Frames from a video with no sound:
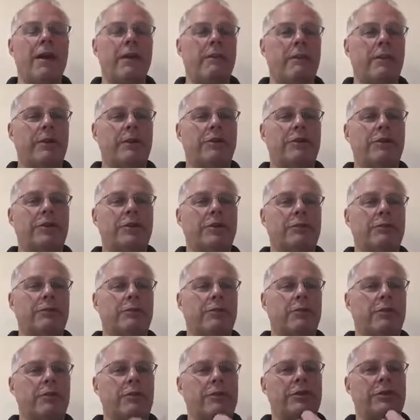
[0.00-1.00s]
But it's just
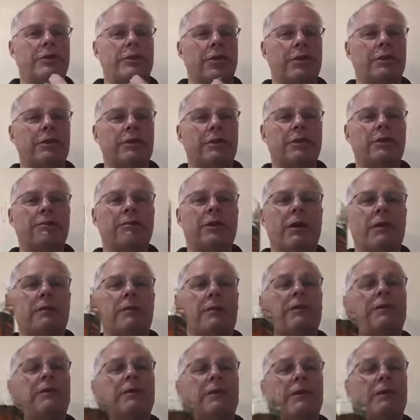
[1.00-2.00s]
wanted to show this one
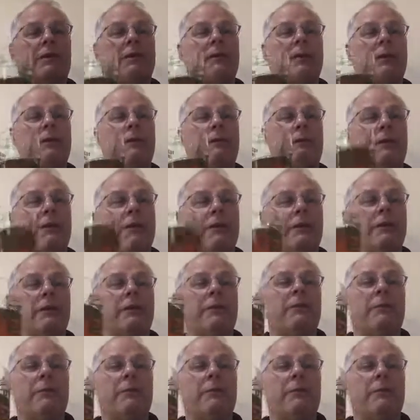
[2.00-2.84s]
with something a very different